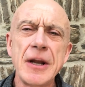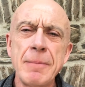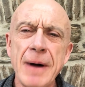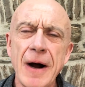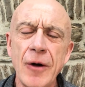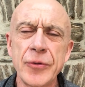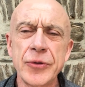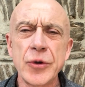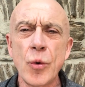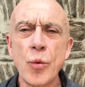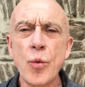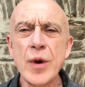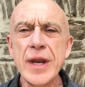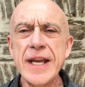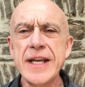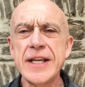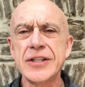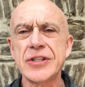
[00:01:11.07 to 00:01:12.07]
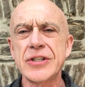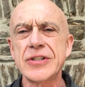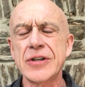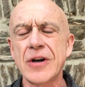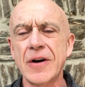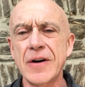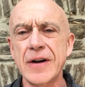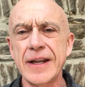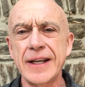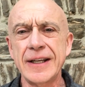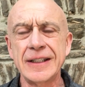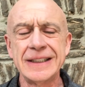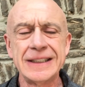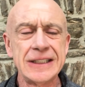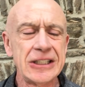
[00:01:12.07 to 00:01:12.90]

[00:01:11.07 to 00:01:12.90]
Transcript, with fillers: about the week starting.